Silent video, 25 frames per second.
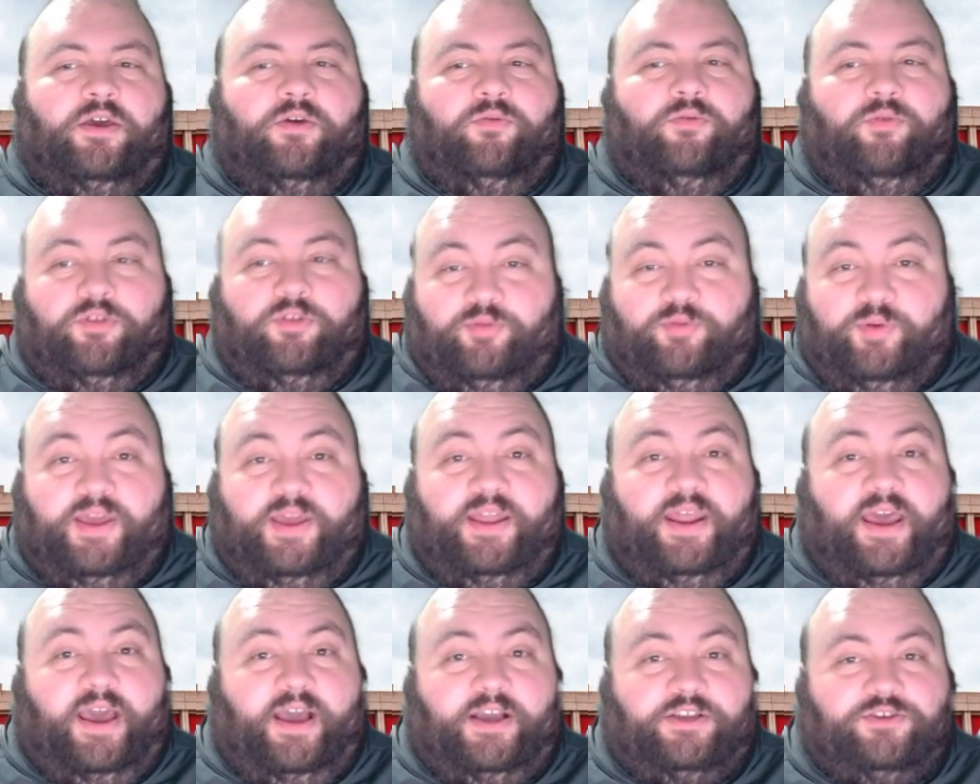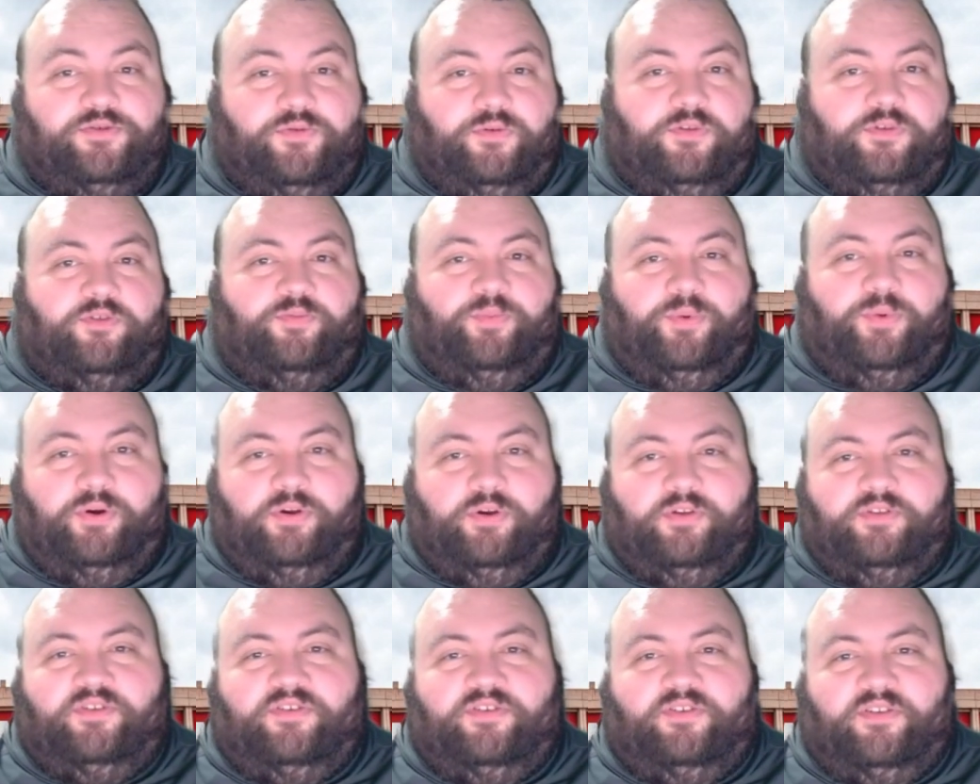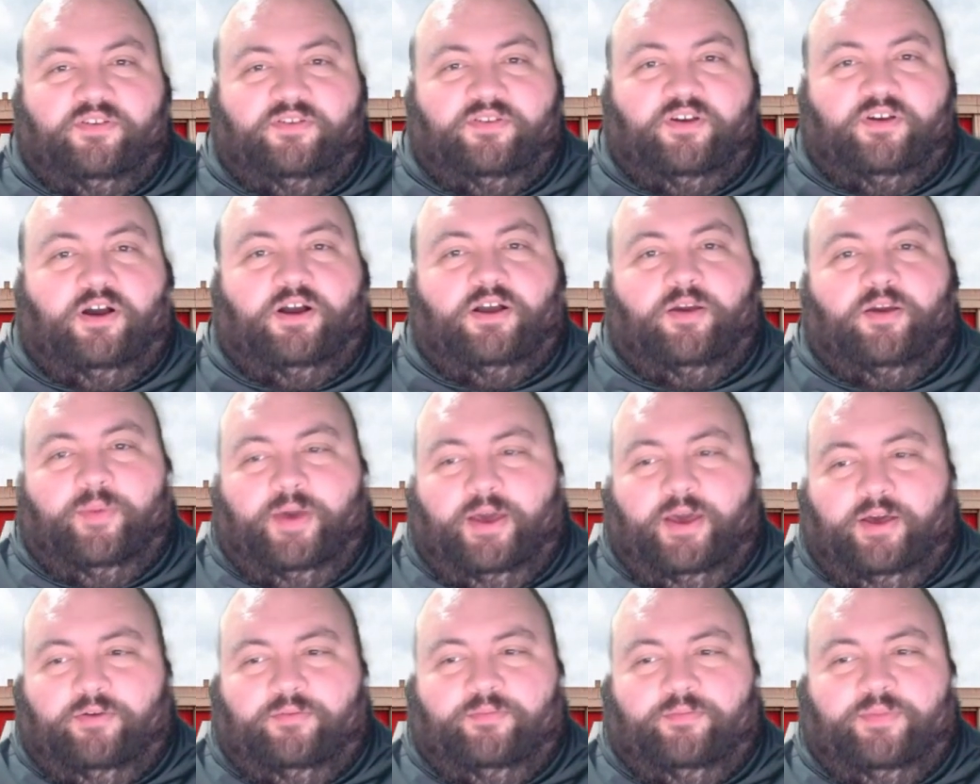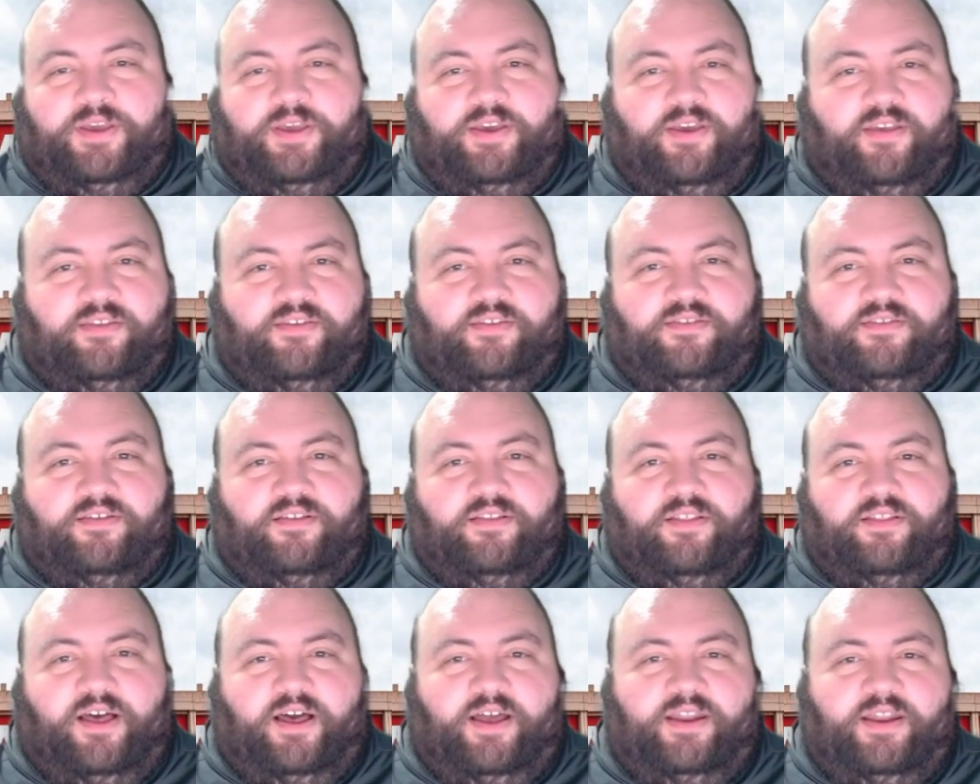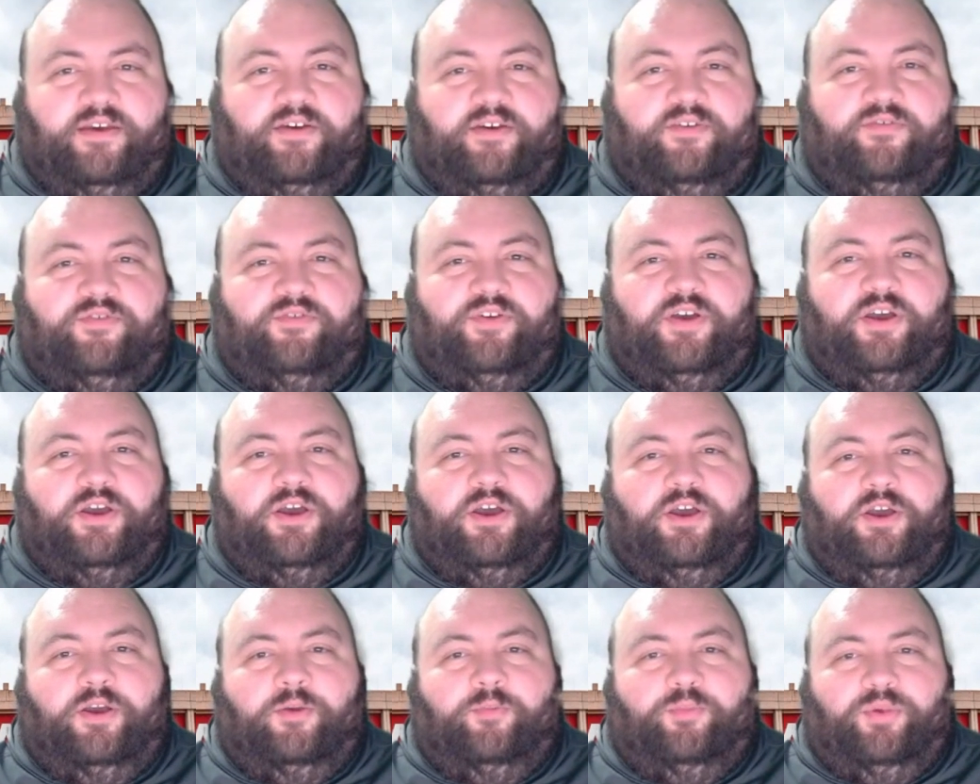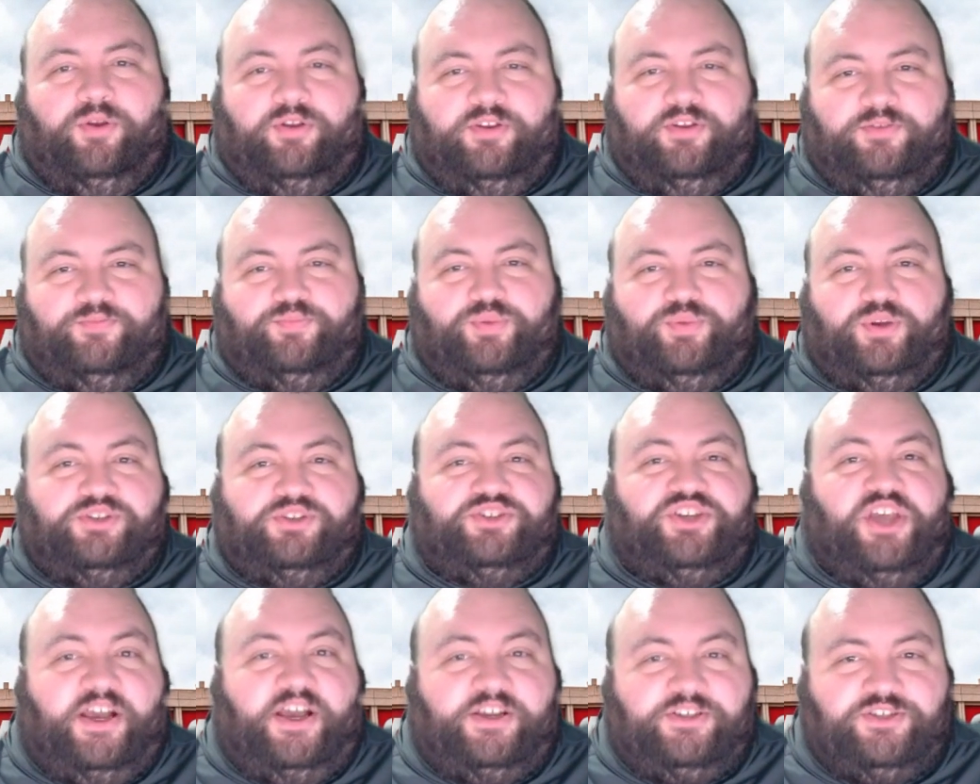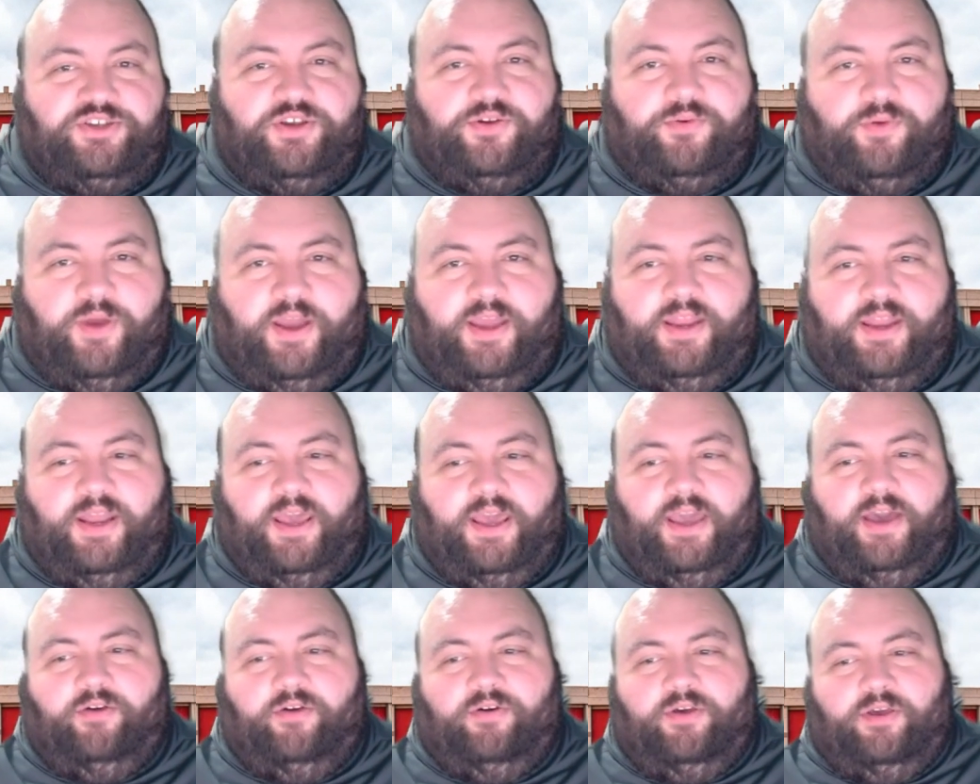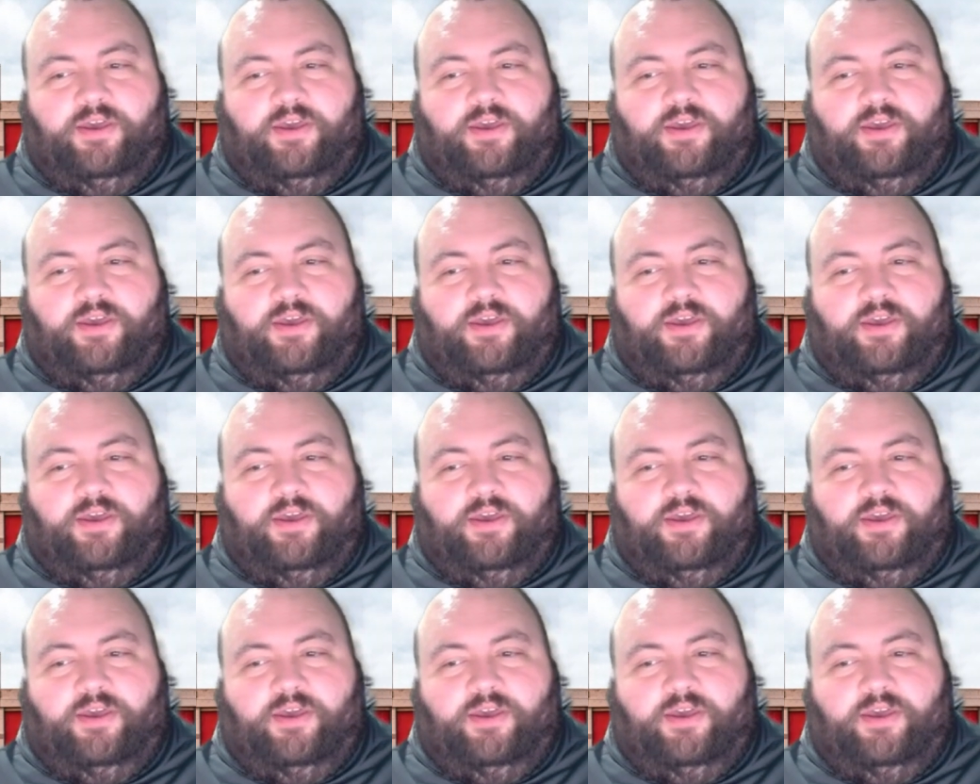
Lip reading: once we get actual sports to talk about, because it's a lot of projection right now.